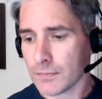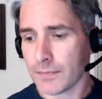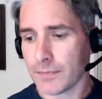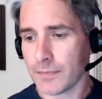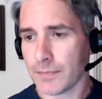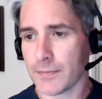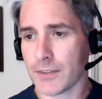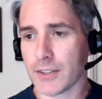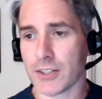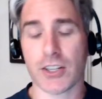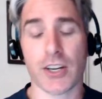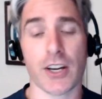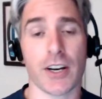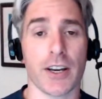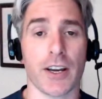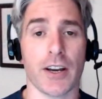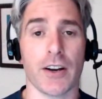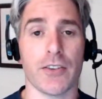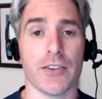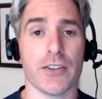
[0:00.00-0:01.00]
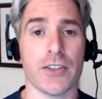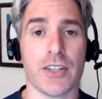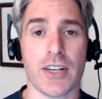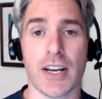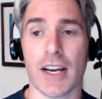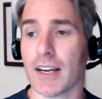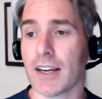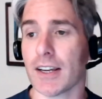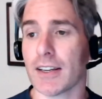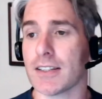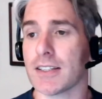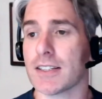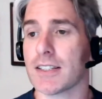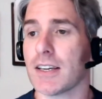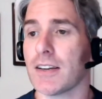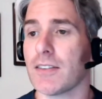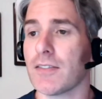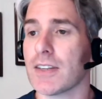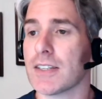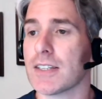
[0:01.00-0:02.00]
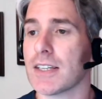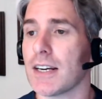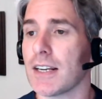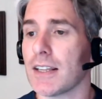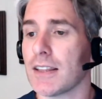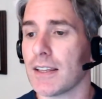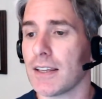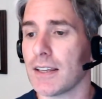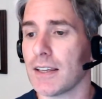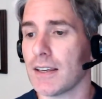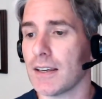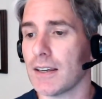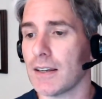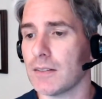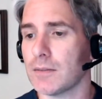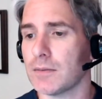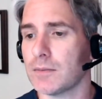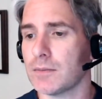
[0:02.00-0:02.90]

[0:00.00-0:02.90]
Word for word: I'm just going to go and check and see if there's anything here.